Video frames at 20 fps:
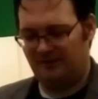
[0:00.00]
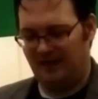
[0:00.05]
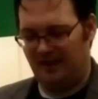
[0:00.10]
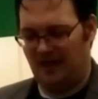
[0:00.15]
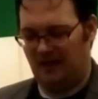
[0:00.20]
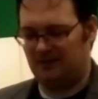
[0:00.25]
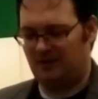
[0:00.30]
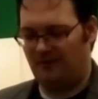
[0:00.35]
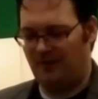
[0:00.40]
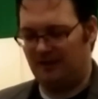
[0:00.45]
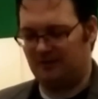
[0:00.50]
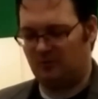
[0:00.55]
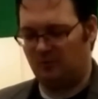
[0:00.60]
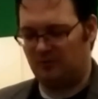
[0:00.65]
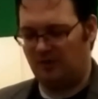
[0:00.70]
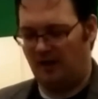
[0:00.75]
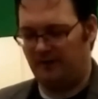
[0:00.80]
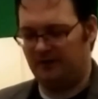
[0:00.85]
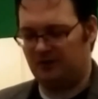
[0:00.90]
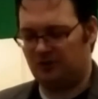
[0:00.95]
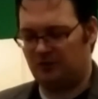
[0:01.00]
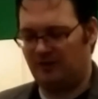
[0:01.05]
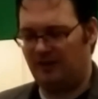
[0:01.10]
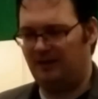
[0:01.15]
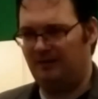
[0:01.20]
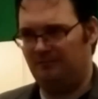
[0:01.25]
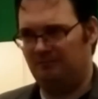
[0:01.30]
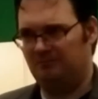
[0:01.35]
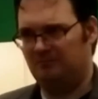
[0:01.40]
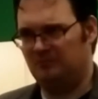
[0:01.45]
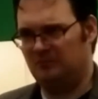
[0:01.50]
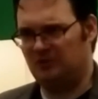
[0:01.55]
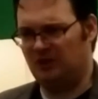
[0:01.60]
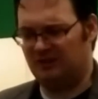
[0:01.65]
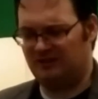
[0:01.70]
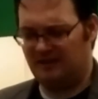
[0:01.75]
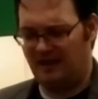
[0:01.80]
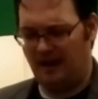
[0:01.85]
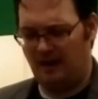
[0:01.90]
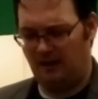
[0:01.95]
That Estevez was on the street?
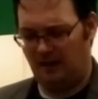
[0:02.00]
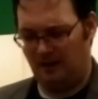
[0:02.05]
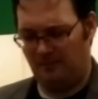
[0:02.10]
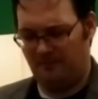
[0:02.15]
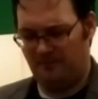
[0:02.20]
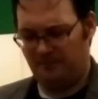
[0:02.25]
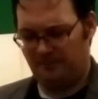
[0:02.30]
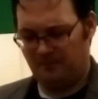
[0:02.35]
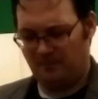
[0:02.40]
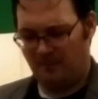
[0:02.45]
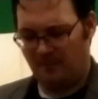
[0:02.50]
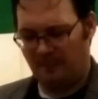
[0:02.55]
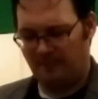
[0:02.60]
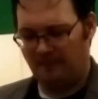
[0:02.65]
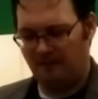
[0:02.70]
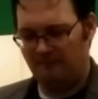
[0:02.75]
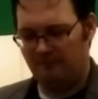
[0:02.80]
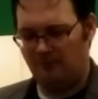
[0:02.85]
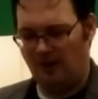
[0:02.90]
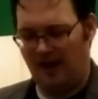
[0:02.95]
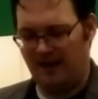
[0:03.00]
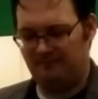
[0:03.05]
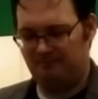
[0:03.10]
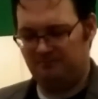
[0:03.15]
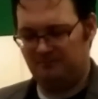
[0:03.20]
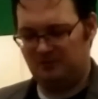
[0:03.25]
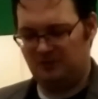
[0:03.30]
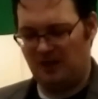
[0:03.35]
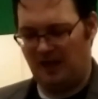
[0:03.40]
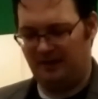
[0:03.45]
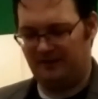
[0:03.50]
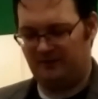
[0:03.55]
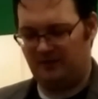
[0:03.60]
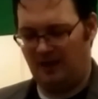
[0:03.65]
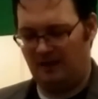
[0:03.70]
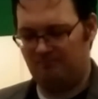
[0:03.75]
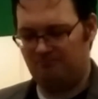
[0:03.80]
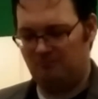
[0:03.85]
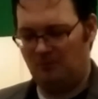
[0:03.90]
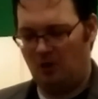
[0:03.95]
Just tailing." "Right," Chaz
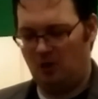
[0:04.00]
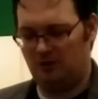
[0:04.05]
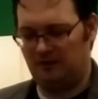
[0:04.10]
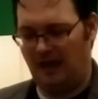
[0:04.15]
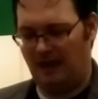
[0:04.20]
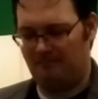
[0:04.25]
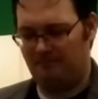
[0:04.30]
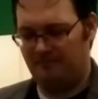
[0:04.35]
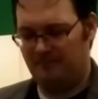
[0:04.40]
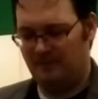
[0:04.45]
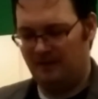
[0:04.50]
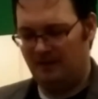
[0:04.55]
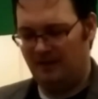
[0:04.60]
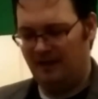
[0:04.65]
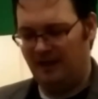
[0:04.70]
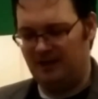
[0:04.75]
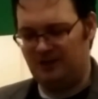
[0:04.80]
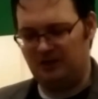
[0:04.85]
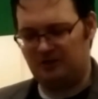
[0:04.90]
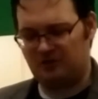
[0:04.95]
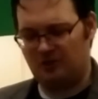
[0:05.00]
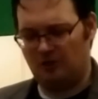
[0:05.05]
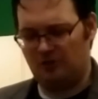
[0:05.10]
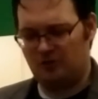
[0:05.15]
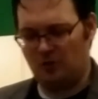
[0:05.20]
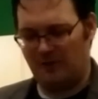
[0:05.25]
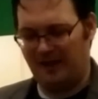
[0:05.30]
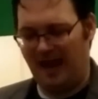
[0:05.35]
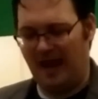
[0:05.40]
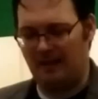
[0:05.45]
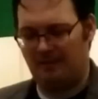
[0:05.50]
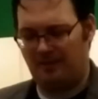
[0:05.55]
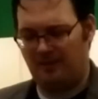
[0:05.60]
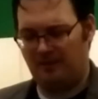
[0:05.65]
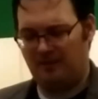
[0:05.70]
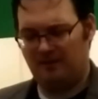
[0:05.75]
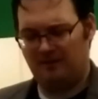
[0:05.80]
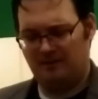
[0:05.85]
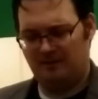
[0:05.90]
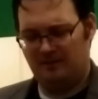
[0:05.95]
said. "Hold up. He just turned toward 8th.
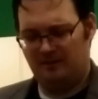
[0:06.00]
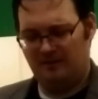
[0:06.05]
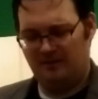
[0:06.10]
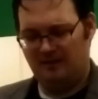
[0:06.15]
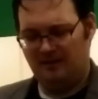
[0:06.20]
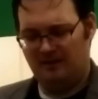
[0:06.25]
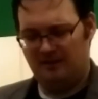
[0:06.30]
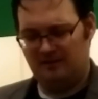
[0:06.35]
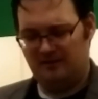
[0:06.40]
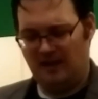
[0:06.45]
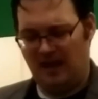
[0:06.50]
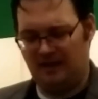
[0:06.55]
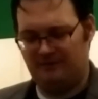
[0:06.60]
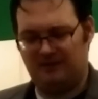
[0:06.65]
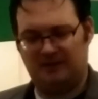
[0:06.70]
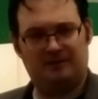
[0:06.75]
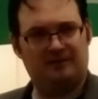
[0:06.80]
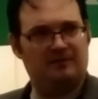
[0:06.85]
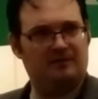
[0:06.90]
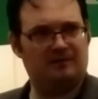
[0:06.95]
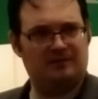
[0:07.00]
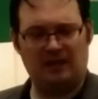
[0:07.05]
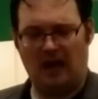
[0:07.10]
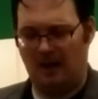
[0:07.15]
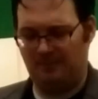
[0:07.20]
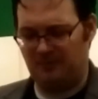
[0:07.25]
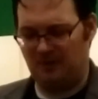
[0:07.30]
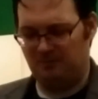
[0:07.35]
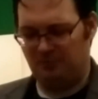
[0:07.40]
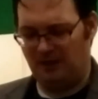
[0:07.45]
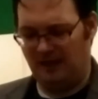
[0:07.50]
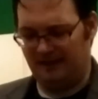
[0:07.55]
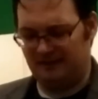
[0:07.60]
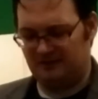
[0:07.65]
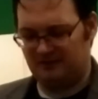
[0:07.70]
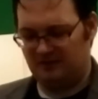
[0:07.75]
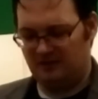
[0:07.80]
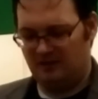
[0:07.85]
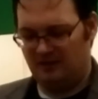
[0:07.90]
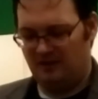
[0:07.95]
Davis stopped in
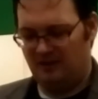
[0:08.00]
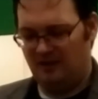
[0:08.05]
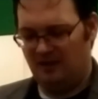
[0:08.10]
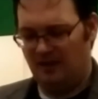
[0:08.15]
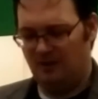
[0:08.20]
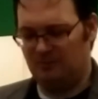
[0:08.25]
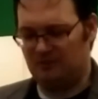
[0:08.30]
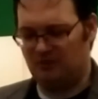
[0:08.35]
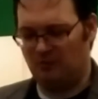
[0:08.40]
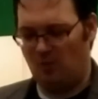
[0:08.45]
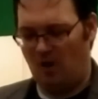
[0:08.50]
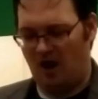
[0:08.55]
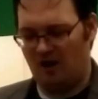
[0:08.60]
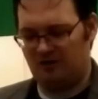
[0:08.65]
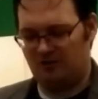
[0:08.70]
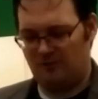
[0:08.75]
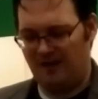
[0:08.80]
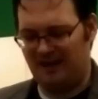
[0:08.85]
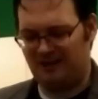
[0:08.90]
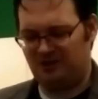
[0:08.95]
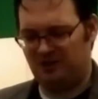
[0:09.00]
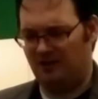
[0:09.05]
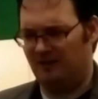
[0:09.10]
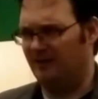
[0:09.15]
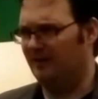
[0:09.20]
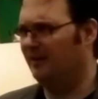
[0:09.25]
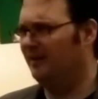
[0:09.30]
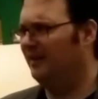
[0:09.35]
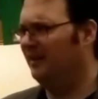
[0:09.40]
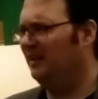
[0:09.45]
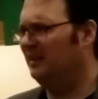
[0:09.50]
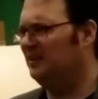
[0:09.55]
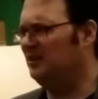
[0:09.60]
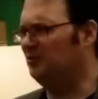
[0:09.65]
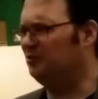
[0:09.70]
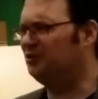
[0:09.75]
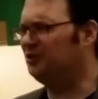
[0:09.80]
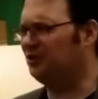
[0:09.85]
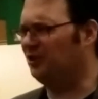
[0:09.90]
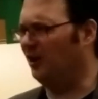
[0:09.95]
place. It was the wrong direction.
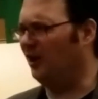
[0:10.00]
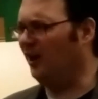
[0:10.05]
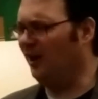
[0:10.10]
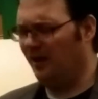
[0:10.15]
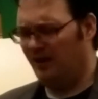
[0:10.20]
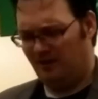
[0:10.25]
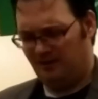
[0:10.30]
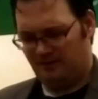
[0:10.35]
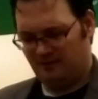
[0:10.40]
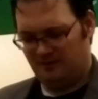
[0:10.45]
"You sure?"